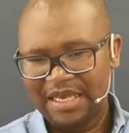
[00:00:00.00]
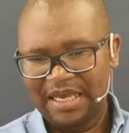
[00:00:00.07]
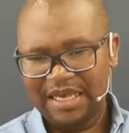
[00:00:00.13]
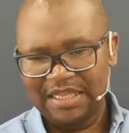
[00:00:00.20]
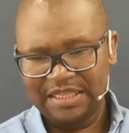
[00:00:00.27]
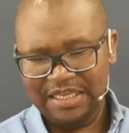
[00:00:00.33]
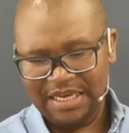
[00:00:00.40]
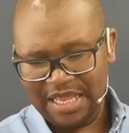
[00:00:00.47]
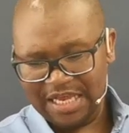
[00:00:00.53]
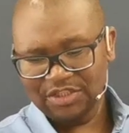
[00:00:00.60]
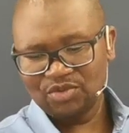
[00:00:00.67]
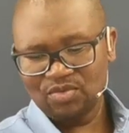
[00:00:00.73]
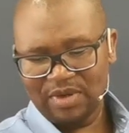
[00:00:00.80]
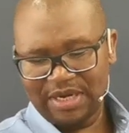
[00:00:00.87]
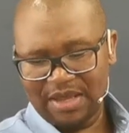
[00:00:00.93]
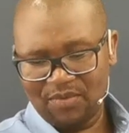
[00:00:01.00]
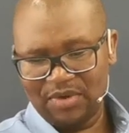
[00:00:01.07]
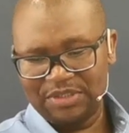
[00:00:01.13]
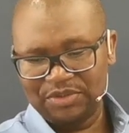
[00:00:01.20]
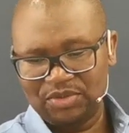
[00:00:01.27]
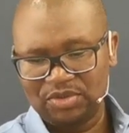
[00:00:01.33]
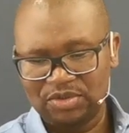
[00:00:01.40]
And the last one I
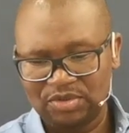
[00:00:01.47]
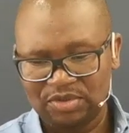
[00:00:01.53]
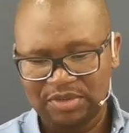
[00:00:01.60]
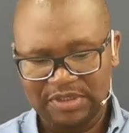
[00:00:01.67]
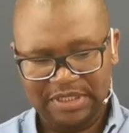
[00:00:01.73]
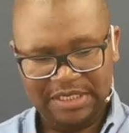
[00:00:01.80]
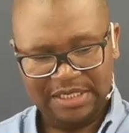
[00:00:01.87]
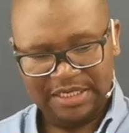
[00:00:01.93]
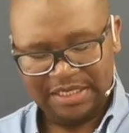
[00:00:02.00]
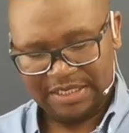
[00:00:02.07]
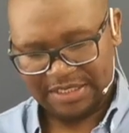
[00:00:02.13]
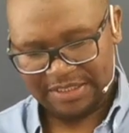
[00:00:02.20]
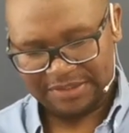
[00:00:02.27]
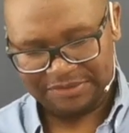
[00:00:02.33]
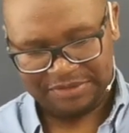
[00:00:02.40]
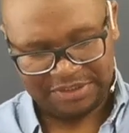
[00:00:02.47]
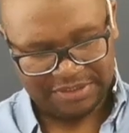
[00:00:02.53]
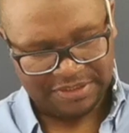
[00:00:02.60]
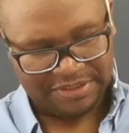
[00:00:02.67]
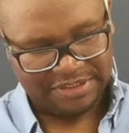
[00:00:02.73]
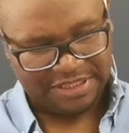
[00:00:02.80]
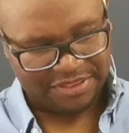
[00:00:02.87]
want to,
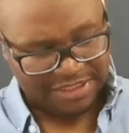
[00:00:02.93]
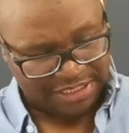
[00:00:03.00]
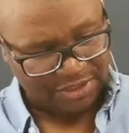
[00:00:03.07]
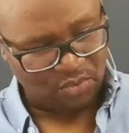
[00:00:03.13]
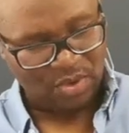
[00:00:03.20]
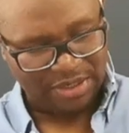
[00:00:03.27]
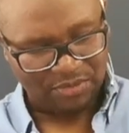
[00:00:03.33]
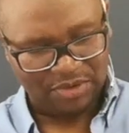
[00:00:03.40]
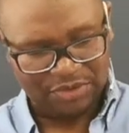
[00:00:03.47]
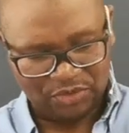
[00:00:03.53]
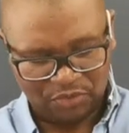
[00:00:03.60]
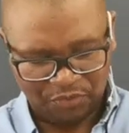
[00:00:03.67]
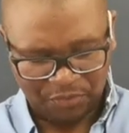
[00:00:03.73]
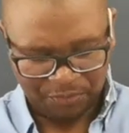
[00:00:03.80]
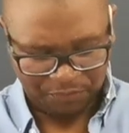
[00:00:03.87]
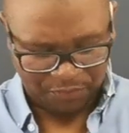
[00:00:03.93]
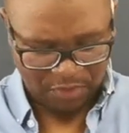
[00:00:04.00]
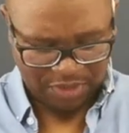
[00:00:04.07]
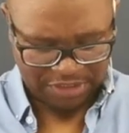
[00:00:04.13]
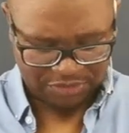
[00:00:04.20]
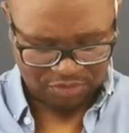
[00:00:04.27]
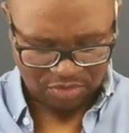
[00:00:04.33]
the third one I want to
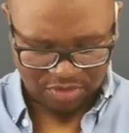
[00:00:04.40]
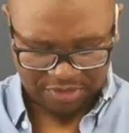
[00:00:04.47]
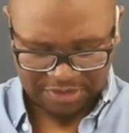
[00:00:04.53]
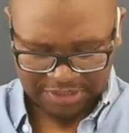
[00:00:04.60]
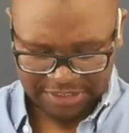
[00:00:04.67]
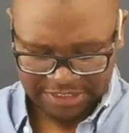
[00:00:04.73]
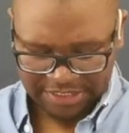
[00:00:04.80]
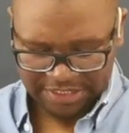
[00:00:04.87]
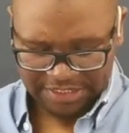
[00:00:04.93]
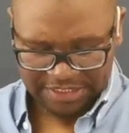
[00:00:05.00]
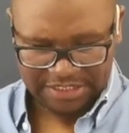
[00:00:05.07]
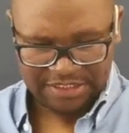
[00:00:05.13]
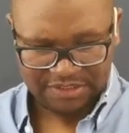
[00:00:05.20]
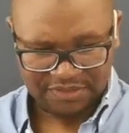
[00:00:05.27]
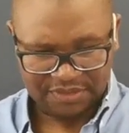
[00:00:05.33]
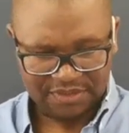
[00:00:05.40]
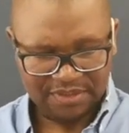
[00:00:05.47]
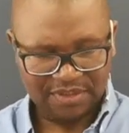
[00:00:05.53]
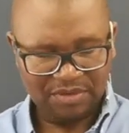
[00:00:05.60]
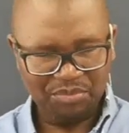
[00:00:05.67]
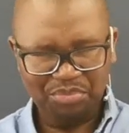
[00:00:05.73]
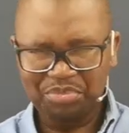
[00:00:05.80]
focus on
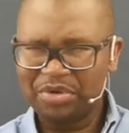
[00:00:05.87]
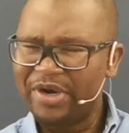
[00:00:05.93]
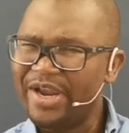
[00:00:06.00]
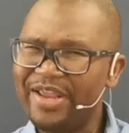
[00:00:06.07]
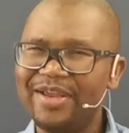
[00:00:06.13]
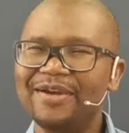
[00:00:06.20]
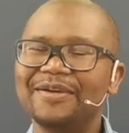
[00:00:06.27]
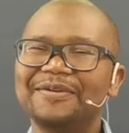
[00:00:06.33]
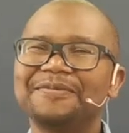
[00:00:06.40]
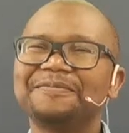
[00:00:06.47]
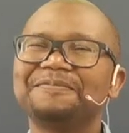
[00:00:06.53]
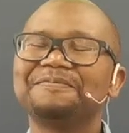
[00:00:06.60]
is prayer.